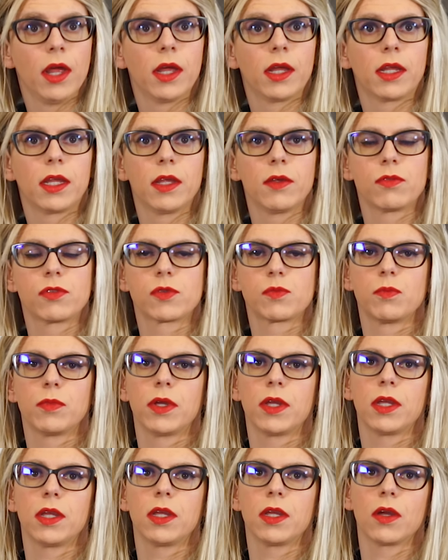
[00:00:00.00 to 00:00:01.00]
gives
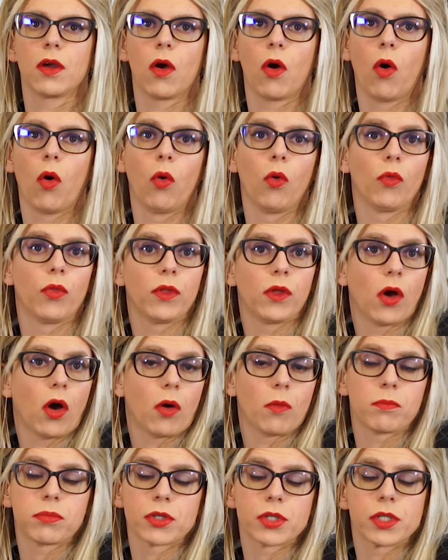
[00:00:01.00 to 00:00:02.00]
me all the
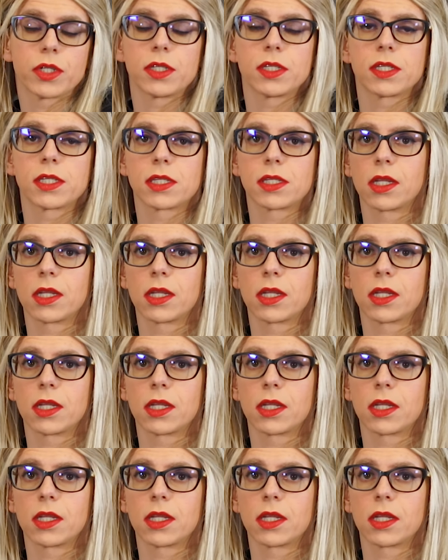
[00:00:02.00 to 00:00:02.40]
options